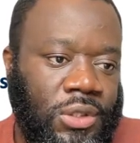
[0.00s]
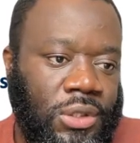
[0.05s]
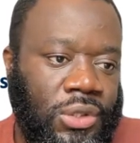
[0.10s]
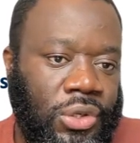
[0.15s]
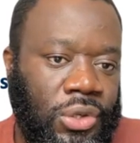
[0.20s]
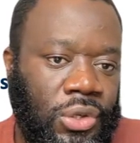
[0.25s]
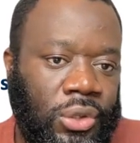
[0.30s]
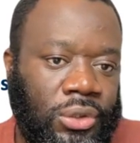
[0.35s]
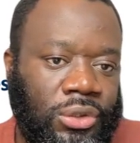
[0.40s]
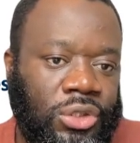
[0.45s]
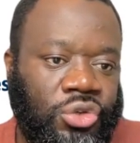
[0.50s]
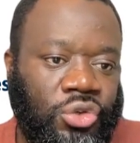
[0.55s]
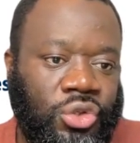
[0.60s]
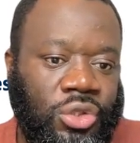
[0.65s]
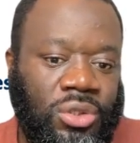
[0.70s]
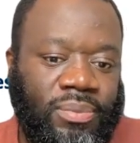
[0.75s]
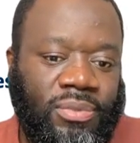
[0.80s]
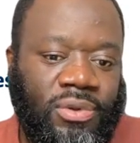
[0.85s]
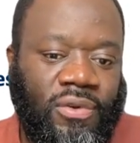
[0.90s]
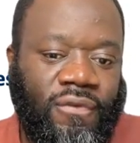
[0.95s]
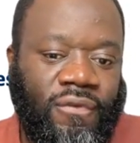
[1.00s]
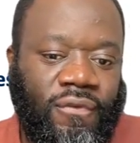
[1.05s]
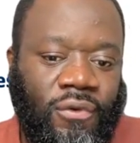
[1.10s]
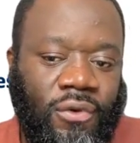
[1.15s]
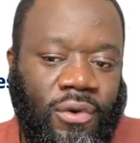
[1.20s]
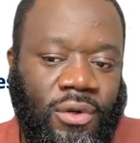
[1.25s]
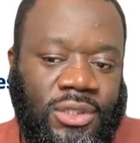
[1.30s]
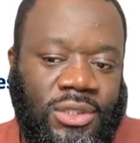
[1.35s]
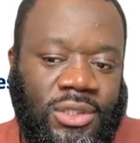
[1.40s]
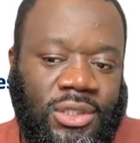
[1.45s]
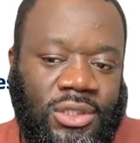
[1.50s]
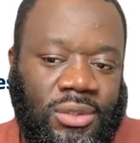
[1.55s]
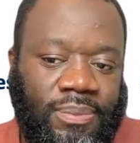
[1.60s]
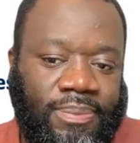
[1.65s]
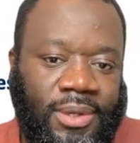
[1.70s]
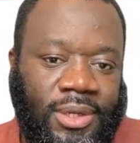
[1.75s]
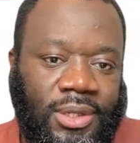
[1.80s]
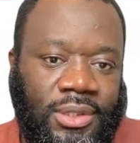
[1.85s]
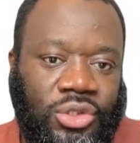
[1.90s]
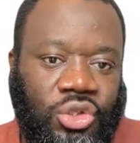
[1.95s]
not suitable for the data
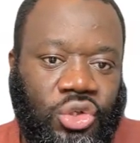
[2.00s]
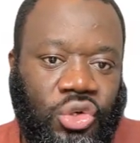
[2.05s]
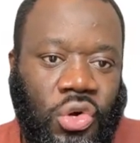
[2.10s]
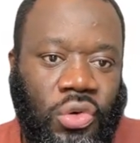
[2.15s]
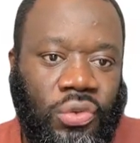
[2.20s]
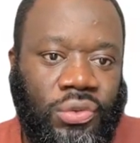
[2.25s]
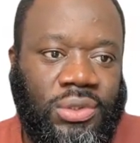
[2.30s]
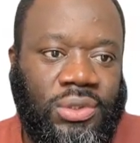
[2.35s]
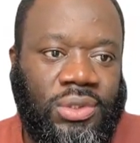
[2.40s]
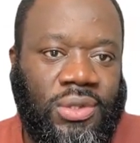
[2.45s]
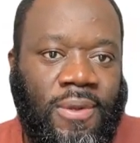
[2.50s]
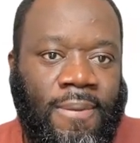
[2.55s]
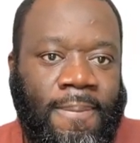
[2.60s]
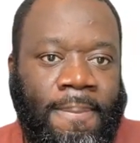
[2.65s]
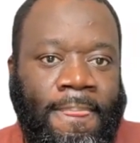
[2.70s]
plane to host.